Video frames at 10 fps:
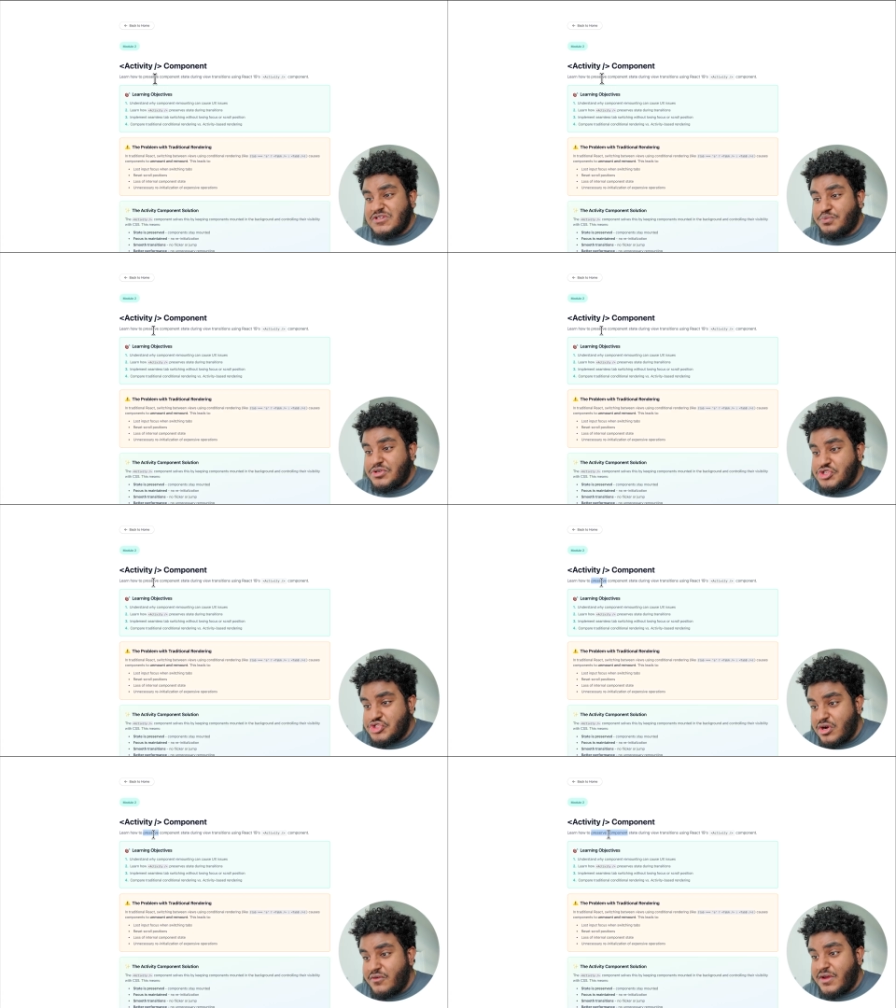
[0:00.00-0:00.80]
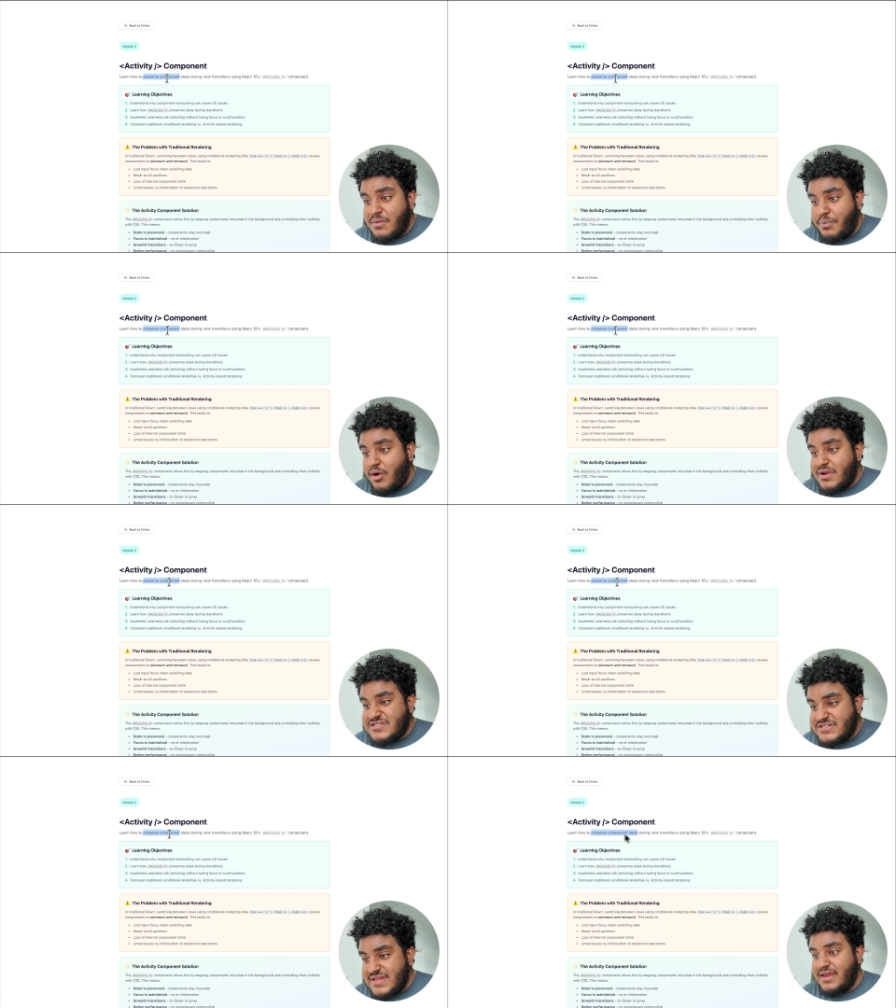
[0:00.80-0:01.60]
to preserve
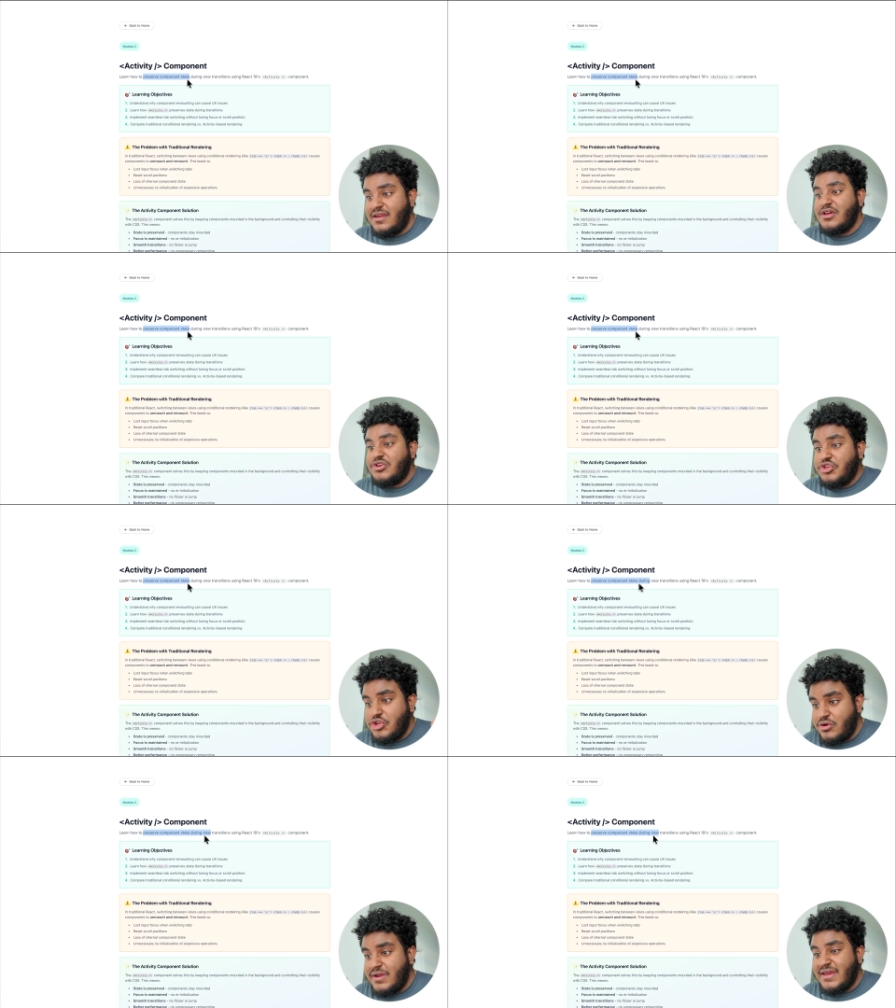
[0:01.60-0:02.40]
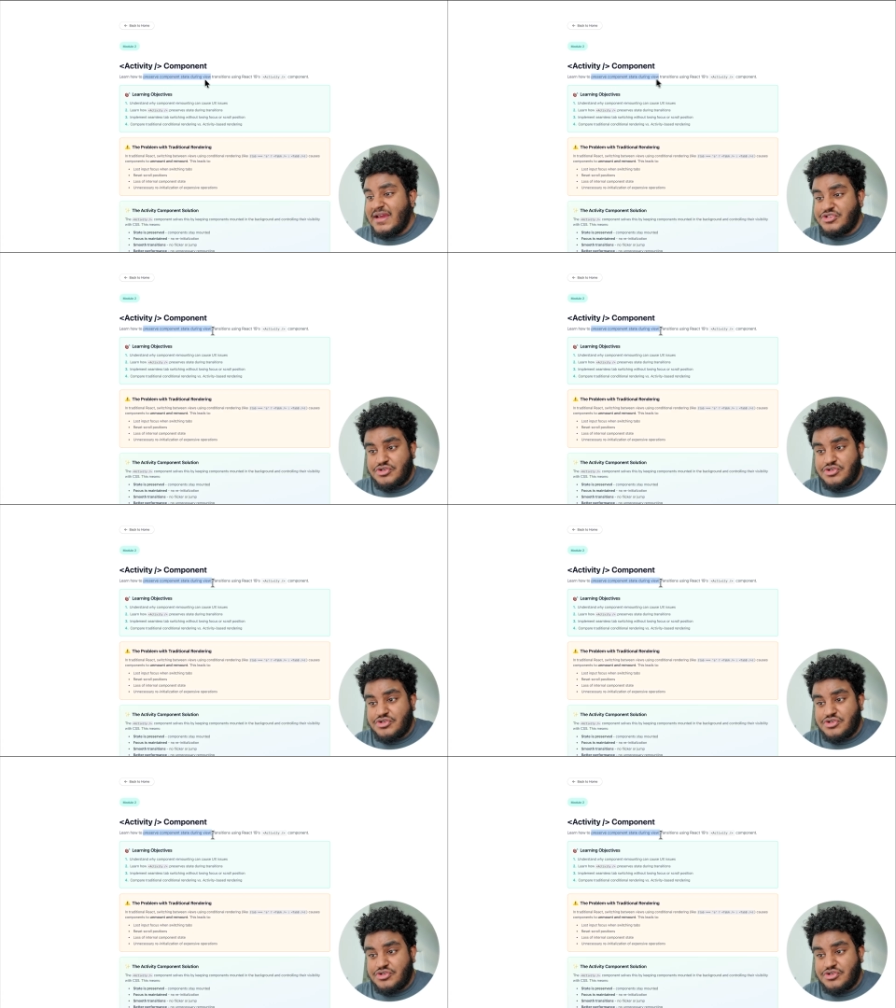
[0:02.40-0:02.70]
component state during a